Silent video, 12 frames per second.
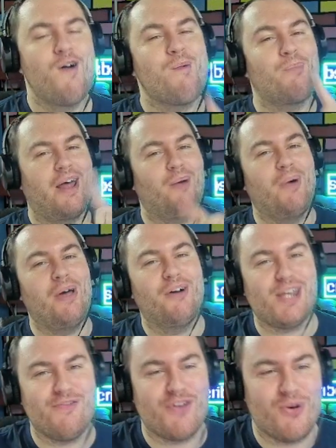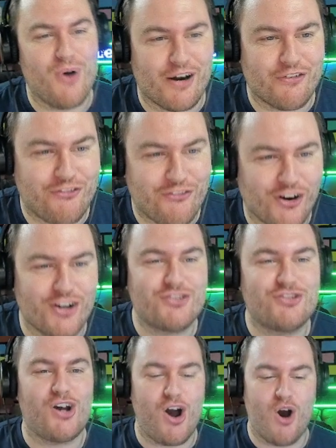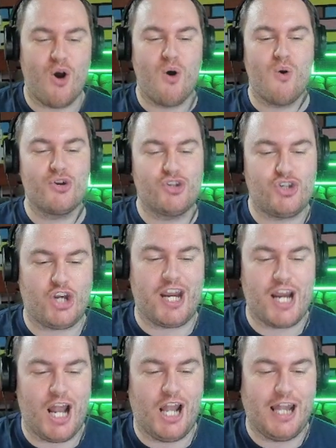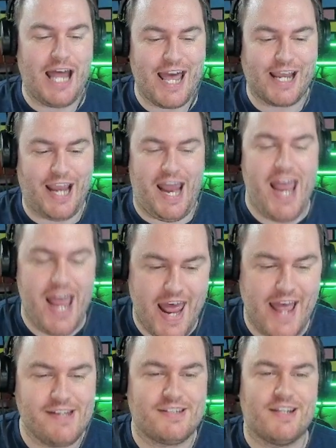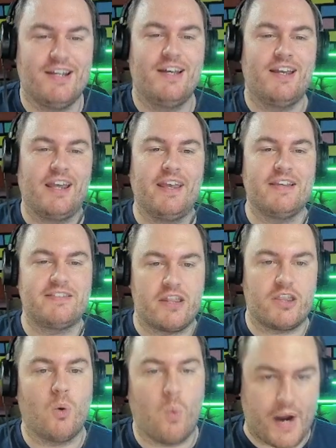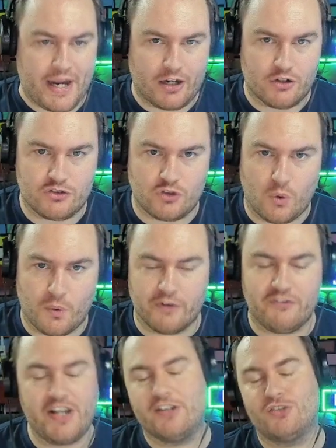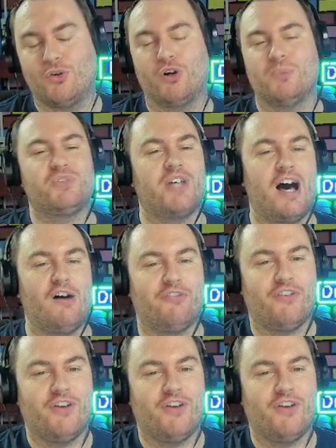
But I will give you our first OG leg end is the Venusaur. Venusaur himself.